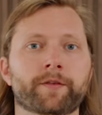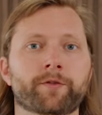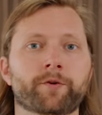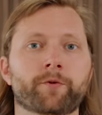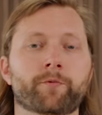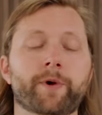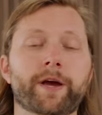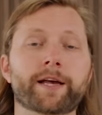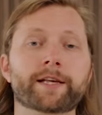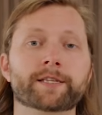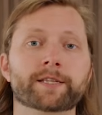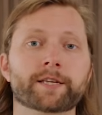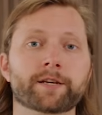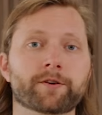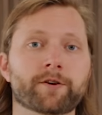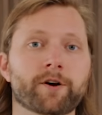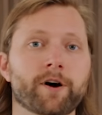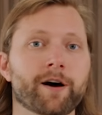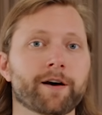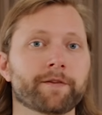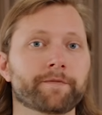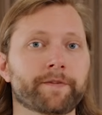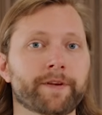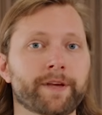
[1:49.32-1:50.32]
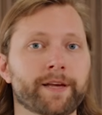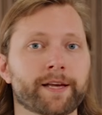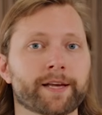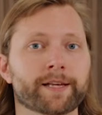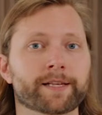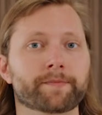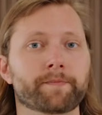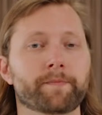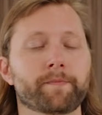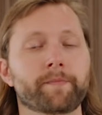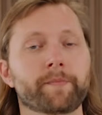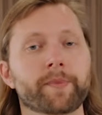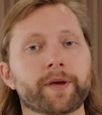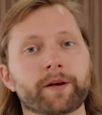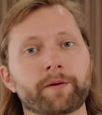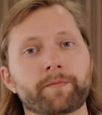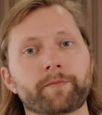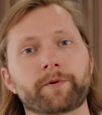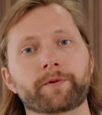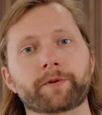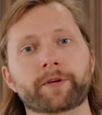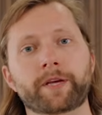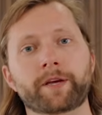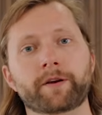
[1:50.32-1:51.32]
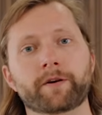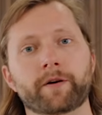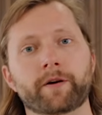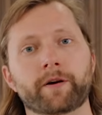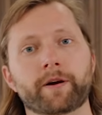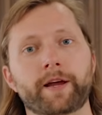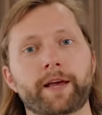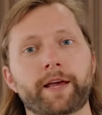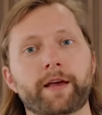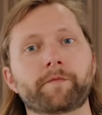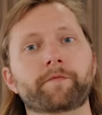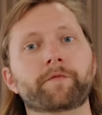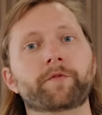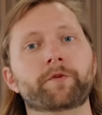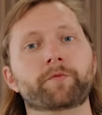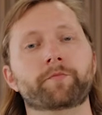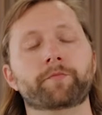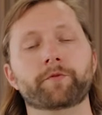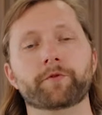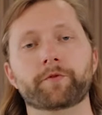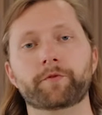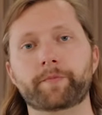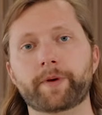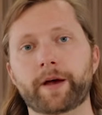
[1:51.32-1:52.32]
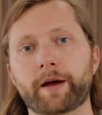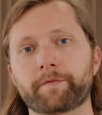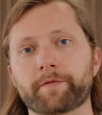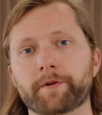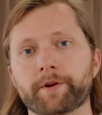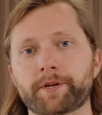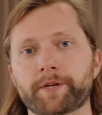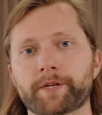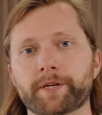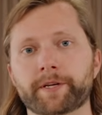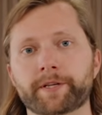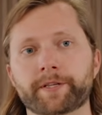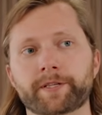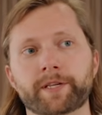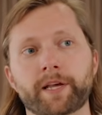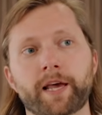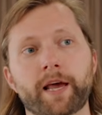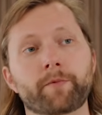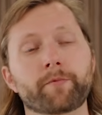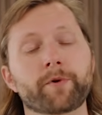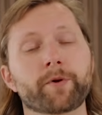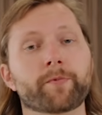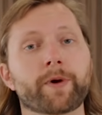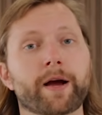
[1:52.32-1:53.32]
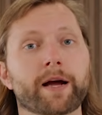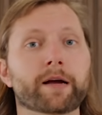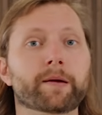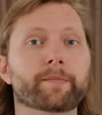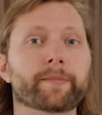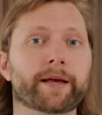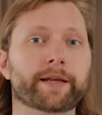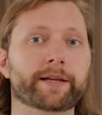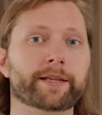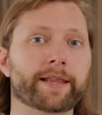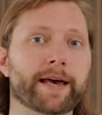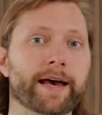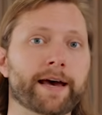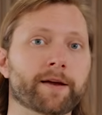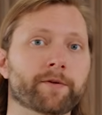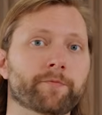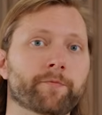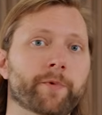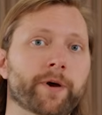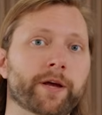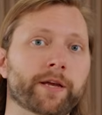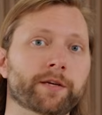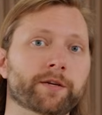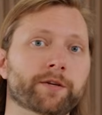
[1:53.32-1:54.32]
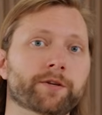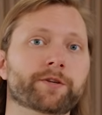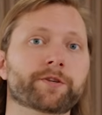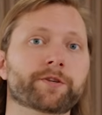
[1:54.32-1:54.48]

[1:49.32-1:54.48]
The wasted coffee is minimal here if you brew beverages, and we recommend that when